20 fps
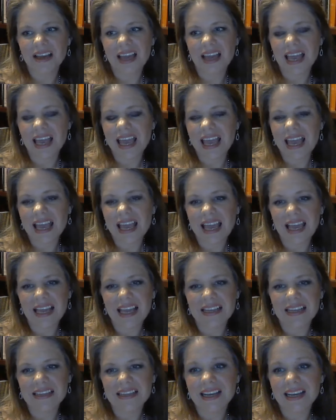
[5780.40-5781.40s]

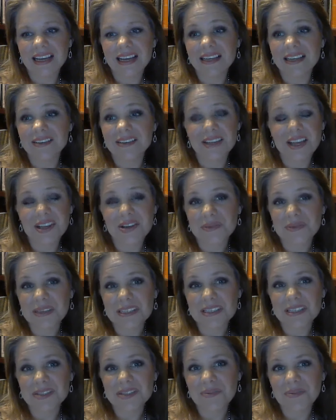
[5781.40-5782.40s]
and I don't think you'll
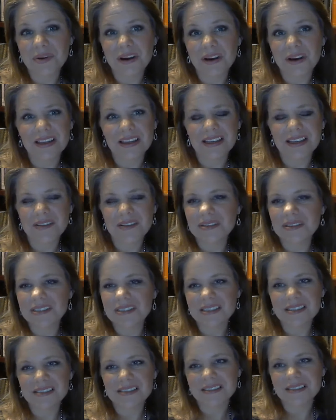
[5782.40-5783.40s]
be disappointed. It
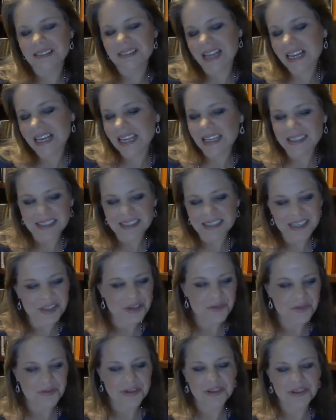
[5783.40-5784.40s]
was, again, such
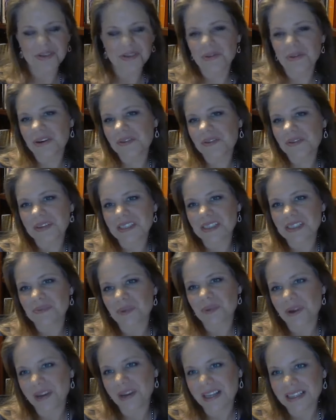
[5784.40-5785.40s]
a rich and wonderful
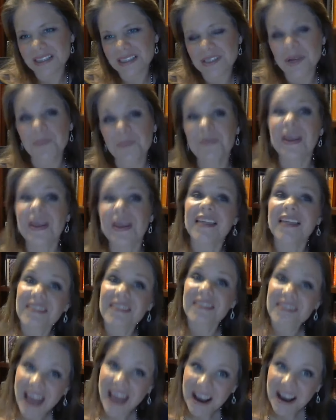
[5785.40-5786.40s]
experience. So
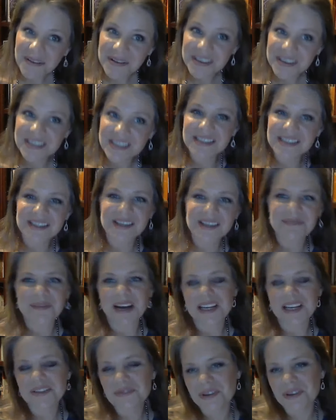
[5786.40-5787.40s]
that was
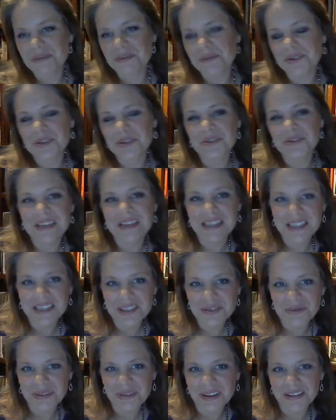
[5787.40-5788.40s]
my trip to
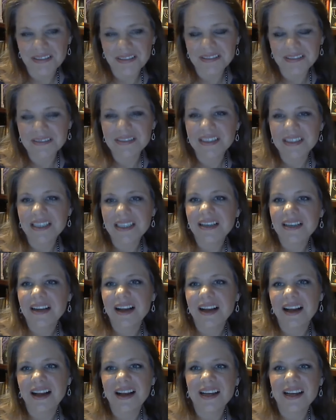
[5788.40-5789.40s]
Israel
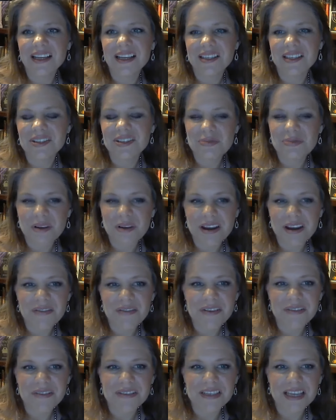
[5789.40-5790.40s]
in
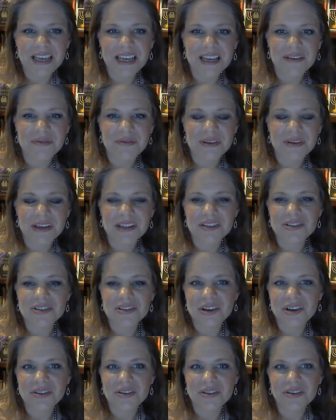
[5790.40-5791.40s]
2015 with
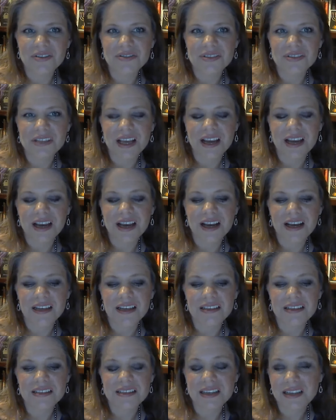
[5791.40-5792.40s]
Jono's
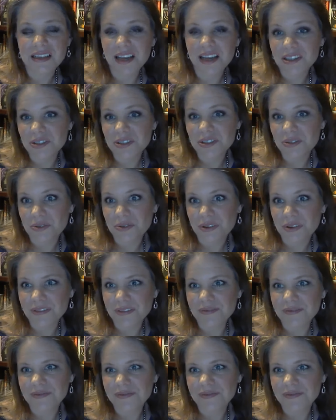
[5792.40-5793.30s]
Tanakh tour.